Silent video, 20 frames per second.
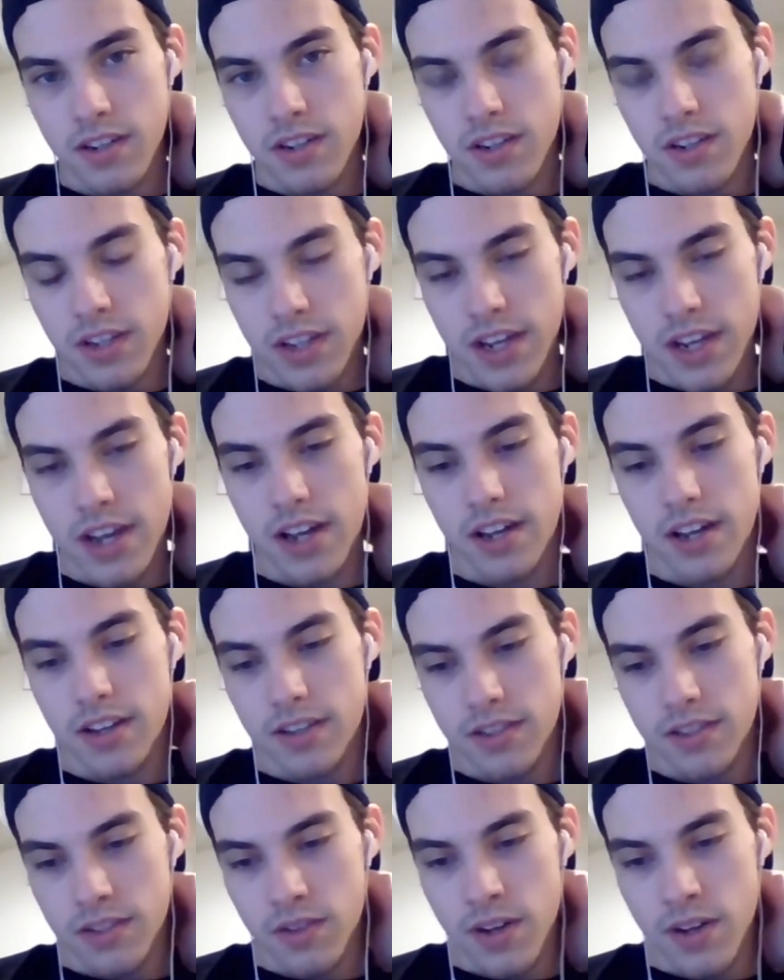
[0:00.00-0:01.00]
Yeah,
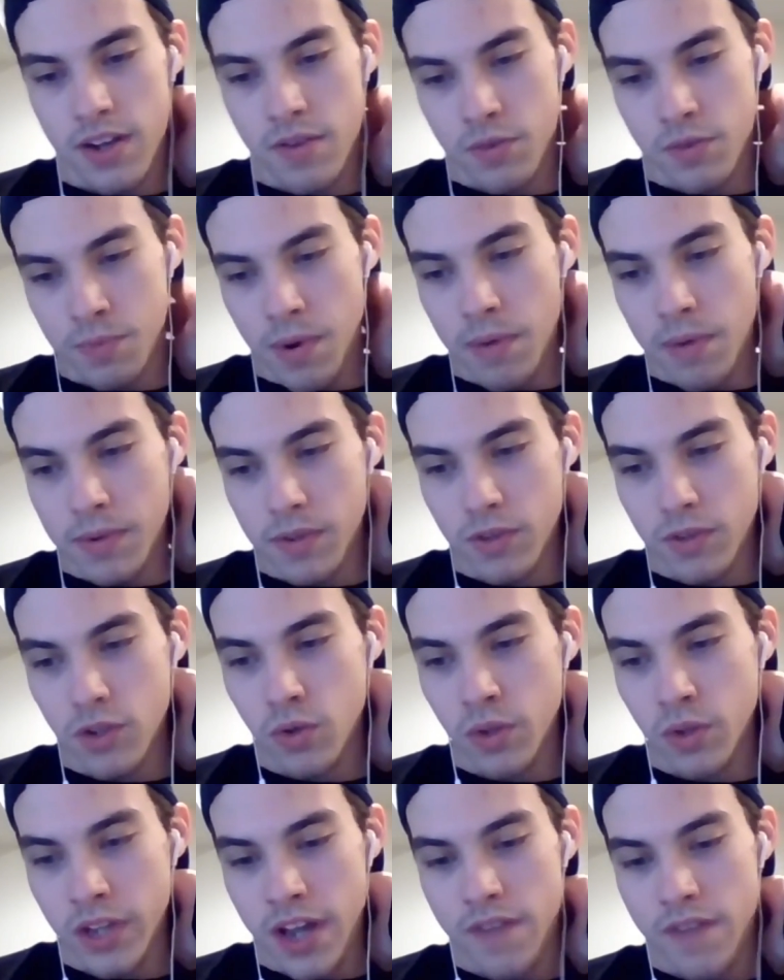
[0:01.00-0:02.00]
so it was probably
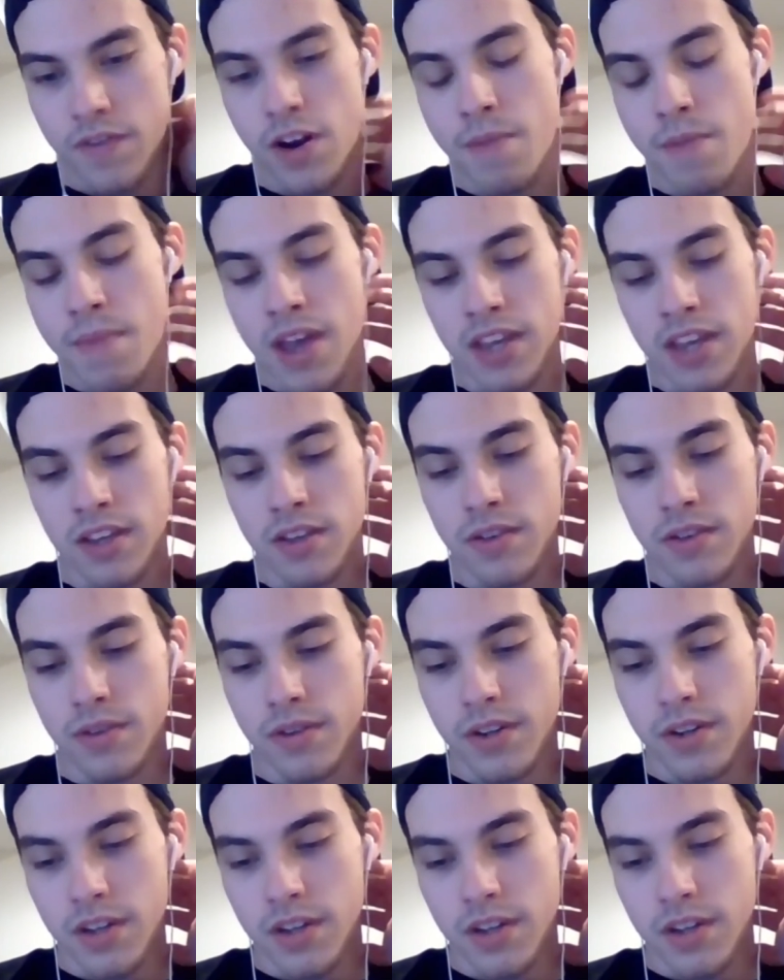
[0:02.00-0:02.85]
shortly after I met you.